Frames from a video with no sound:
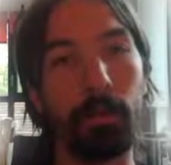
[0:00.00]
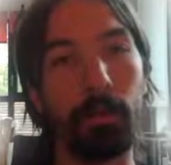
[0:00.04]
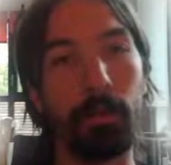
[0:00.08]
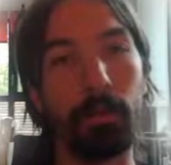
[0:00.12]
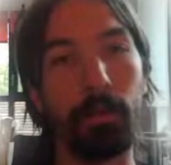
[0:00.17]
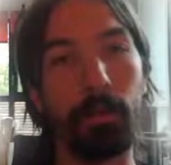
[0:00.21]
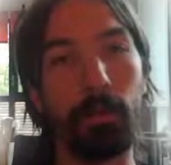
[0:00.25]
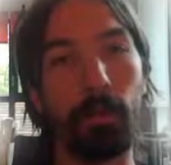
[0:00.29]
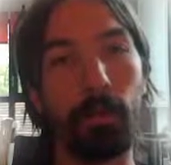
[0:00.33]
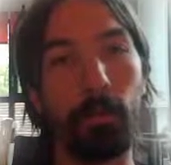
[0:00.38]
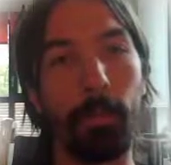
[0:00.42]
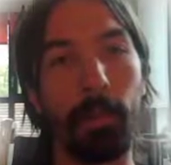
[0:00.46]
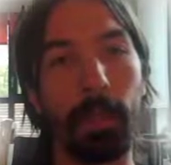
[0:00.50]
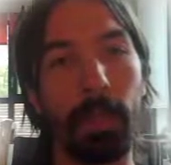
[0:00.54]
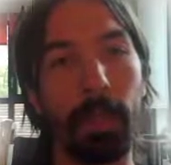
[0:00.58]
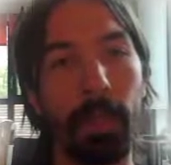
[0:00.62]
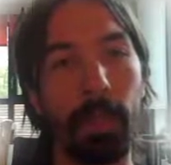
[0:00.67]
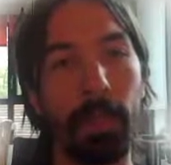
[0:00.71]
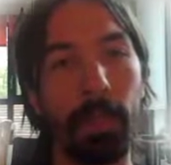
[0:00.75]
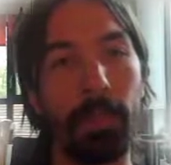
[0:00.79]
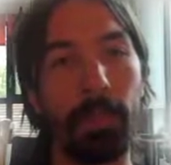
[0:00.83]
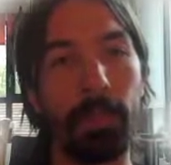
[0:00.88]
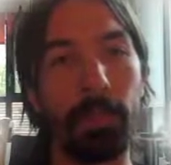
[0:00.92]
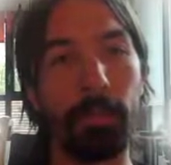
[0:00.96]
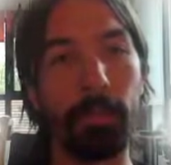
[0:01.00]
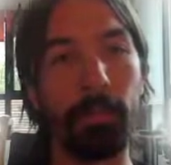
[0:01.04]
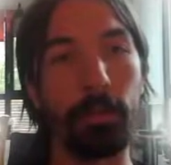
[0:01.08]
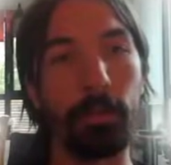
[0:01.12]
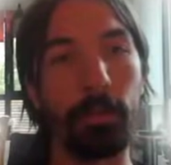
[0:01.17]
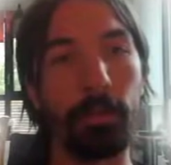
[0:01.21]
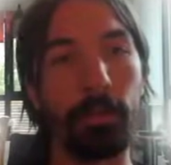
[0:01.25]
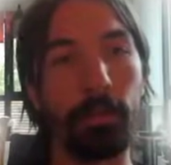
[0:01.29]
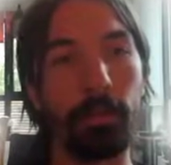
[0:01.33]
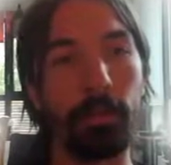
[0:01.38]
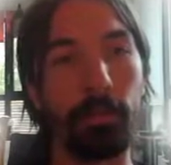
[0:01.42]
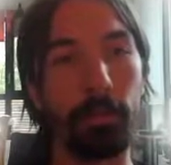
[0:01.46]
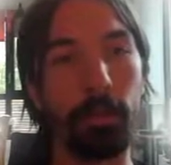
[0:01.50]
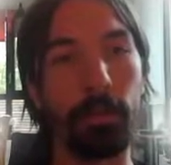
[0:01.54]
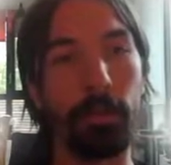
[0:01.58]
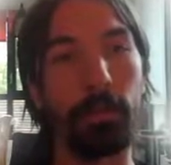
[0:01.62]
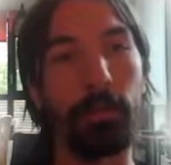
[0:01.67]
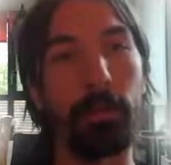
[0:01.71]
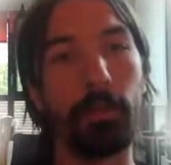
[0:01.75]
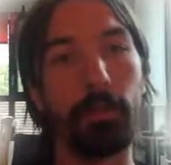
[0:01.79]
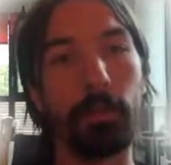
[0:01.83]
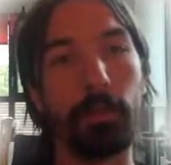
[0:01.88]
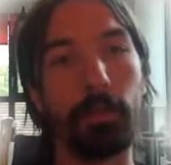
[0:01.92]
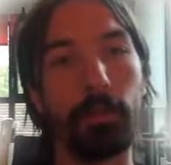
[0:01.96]
normalize it, uh, sorry,
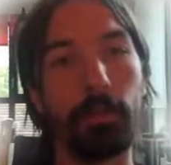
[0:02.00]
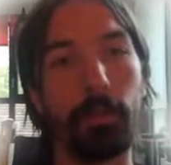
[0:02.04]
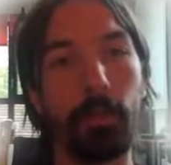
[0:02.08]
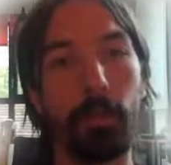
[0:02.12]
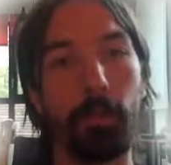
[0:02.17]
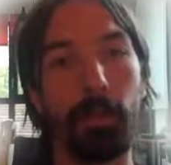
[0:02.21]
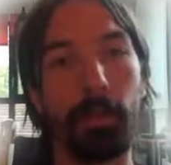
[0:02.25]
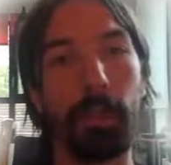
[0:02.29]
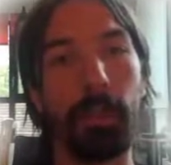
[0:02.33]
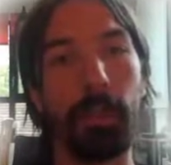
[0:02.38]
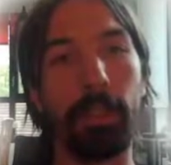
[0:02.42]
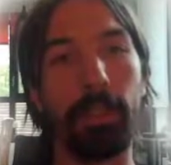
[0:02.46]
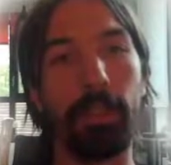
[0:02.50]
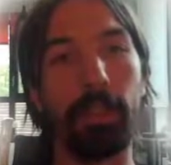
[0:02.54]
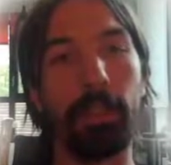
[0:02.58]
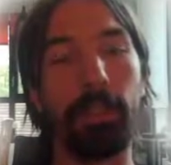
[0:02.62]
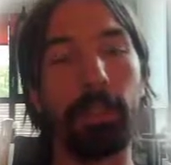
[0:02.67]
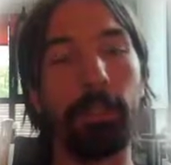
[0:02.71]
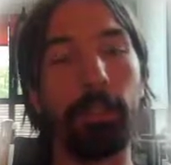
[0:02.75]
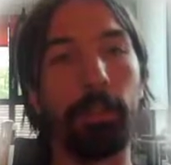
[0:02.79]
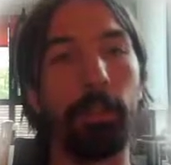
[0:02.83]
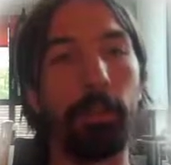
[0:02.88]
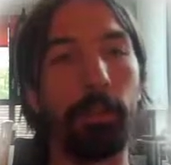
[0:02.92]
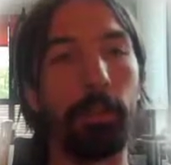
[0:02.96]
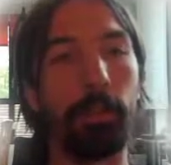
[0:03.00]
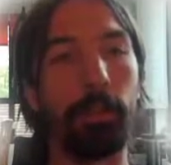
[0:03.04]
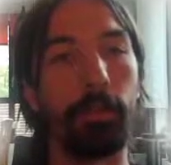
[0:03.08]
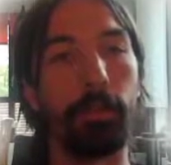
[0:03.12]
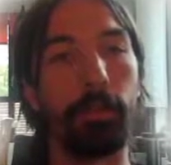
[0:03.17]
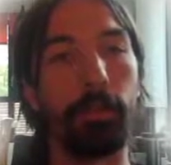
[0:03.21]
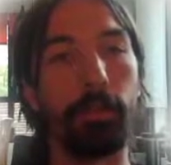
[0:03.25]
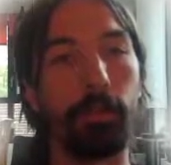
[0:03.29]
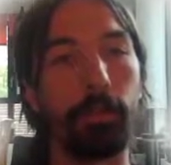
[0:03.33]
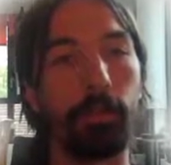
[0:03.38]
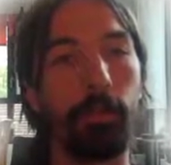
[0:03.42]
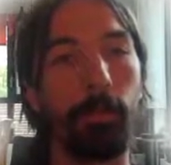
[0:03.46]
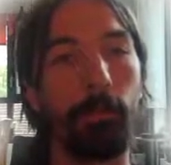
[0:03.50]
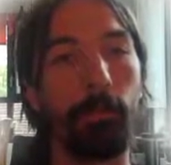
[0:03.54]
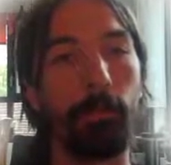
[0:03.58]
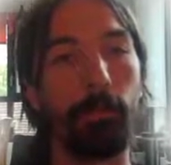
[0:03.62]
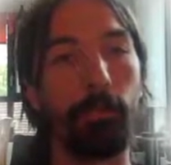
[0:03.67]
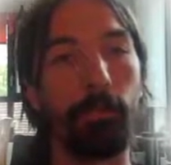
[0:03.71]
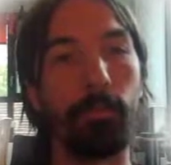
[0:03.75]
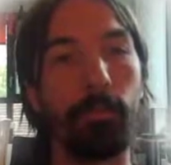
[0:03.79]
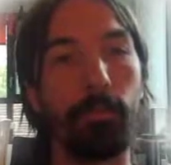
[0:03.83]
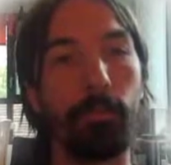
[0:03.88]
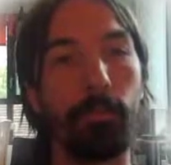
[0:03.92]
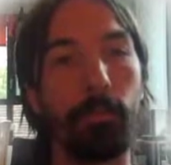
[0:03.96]
normalize it
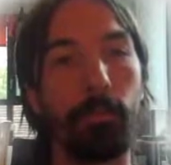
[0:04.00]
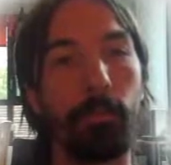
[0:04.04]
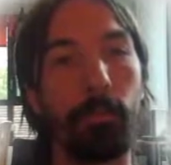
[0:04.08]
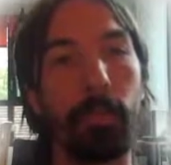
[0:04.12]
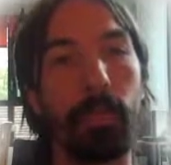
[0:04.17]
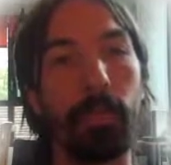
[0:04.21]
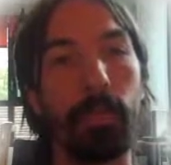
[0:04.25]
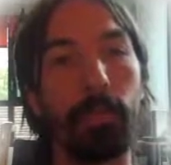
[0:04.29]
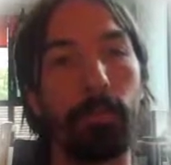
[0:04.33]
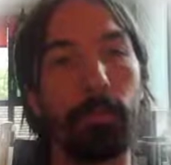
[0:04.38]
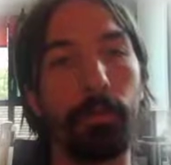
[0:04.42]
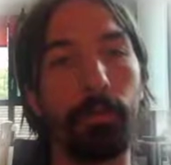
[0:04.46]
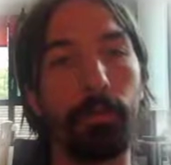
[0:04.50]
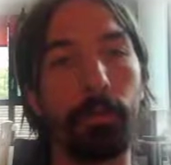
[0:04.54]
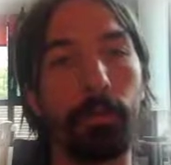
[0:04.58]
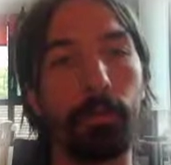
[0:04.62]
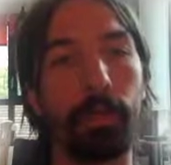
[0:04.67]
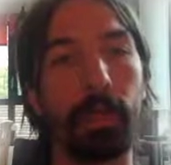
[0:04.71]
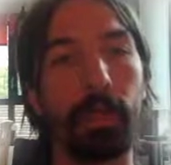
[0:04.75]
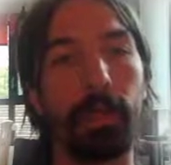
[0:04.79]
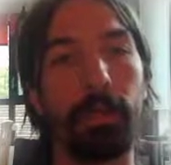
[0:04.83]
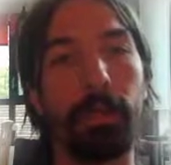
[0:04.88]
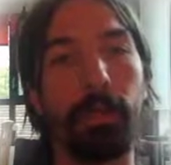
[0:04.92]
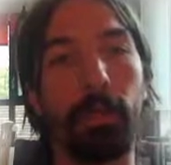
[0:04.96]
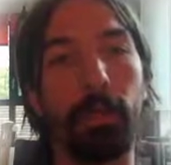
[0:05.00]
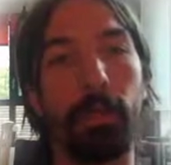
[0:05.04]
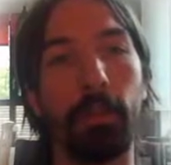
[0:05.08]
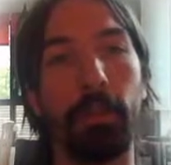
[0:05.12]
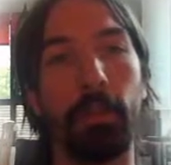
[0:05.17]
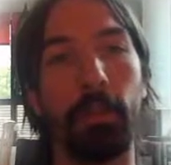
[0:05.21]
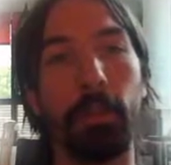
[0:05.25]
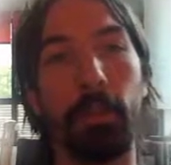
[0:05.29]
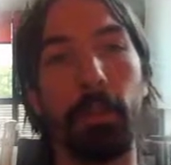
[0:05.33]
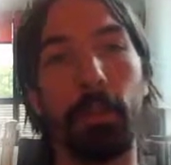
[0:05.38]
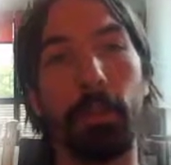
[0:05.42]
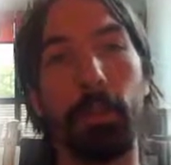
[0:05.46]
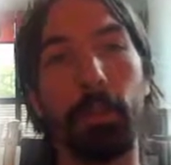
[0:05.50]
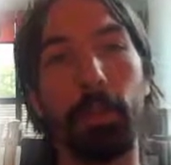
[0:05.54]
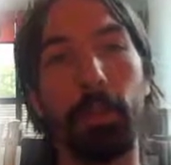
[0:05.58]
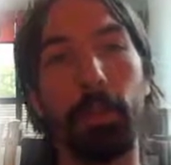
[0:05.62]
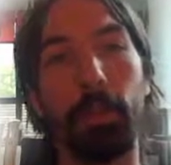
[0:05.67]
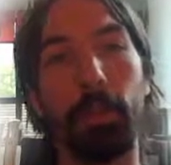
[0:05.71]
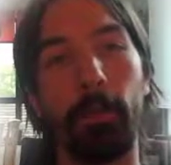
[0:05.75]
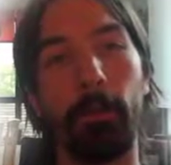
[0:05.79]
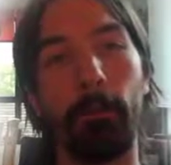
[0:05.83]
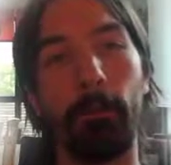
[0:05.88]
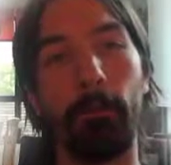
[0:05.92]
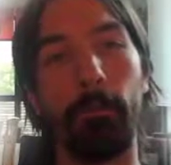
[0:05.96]
um, so, so that the,
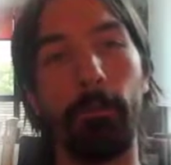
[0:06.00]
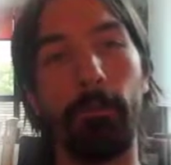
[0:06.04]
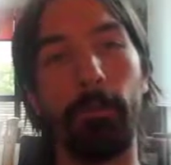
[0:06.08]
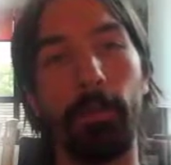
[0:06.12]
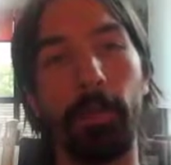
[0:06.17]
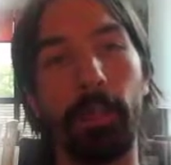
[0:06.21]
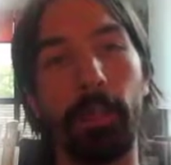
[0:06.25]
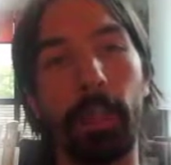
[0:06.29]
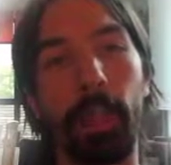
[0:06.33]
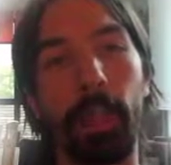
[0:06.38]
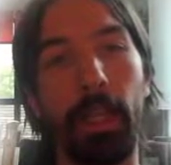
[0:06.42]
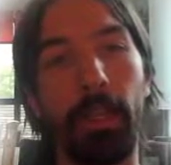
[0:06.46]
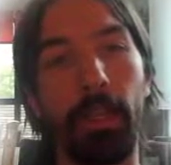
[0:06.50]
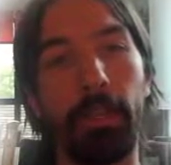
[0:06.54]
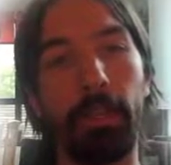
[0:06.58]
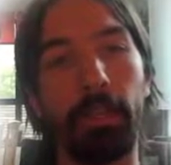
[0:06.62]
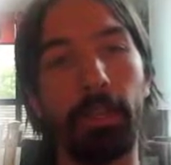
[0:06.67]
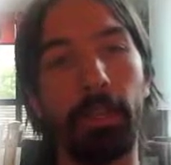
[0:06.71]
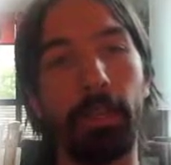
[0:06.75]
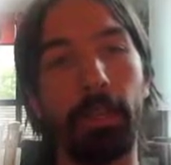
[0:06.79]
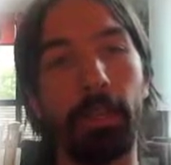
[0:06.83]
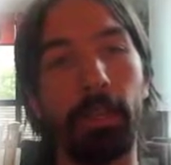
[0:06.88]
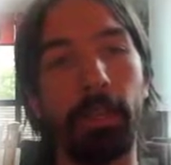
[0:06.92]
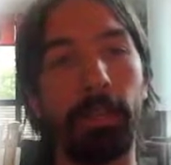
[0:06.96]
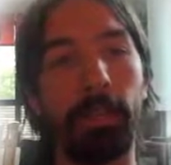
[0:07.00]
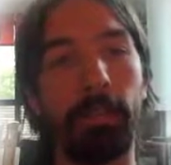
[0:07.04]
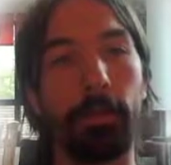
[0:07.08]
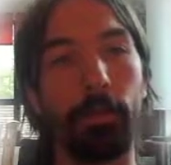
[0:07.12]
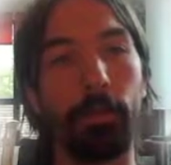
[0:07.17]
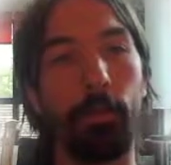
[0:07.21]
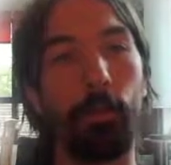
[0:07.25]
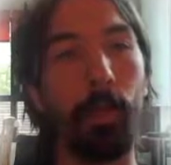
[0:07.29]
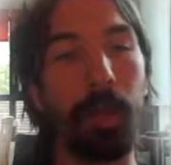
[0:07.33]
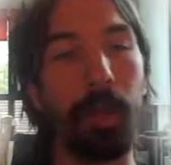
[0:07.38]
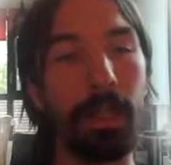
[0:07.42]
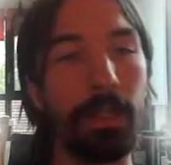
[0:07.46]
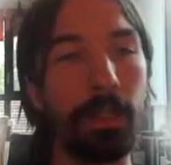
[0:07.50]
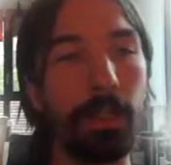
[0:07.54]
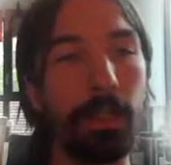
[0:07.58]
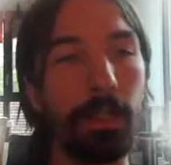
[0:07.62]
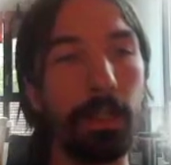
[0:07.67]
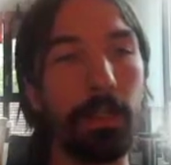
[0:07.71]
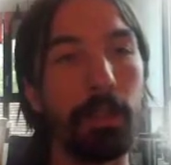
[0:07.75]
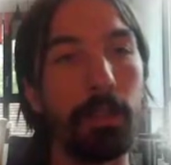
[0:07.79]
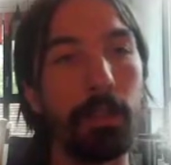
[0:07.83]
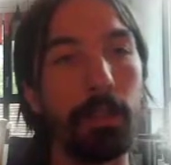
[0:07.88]
um, the end is 1